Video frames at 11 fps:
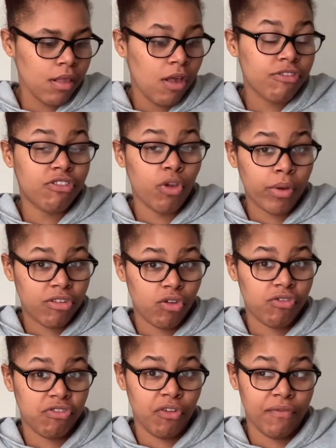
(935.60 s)
No Excuses
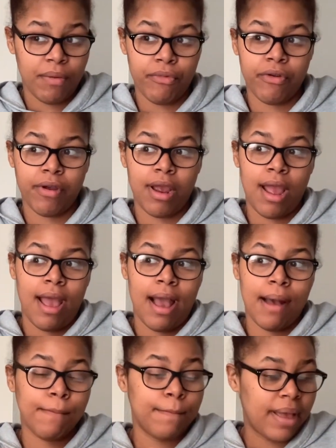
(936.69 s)
November. I'm
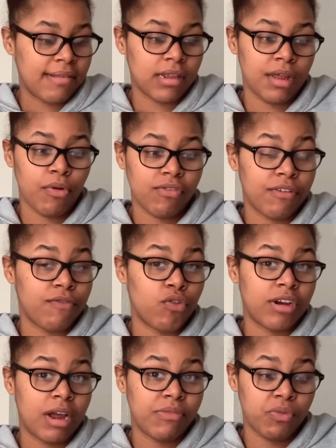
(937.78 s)
basically posting 4
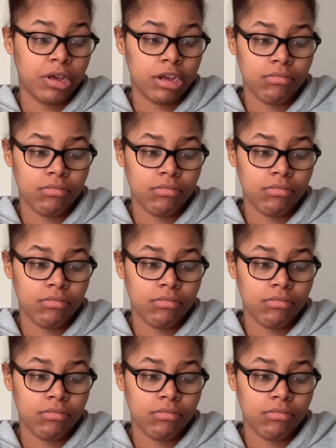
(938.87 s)
times a week.